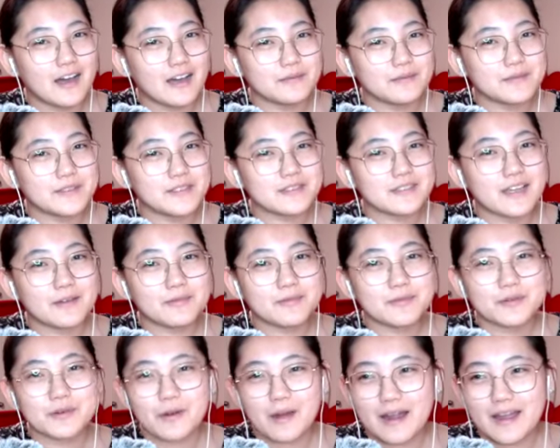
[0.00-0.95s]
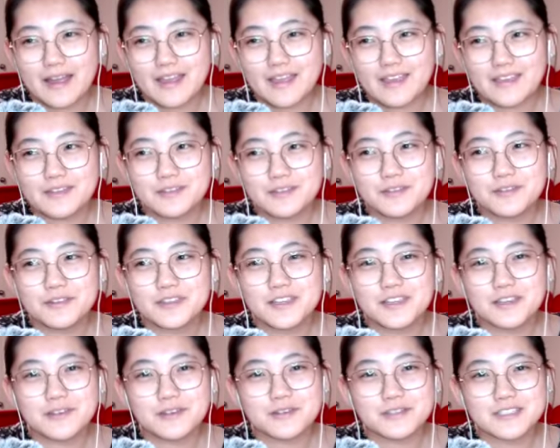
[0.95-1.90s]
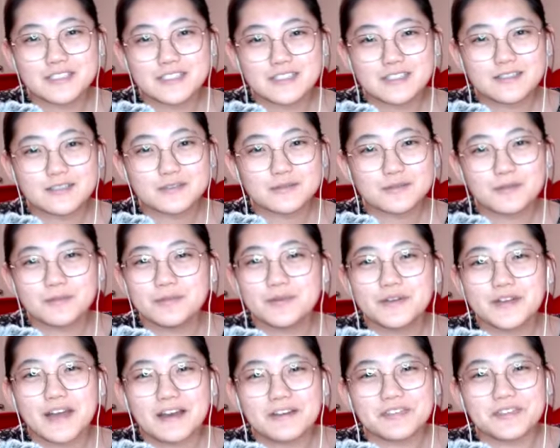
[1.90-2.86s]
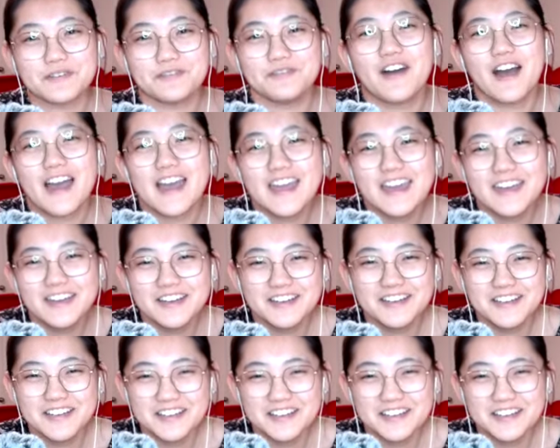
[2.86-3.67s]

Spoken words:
"Stop crying. You think your tears will put out the fire?"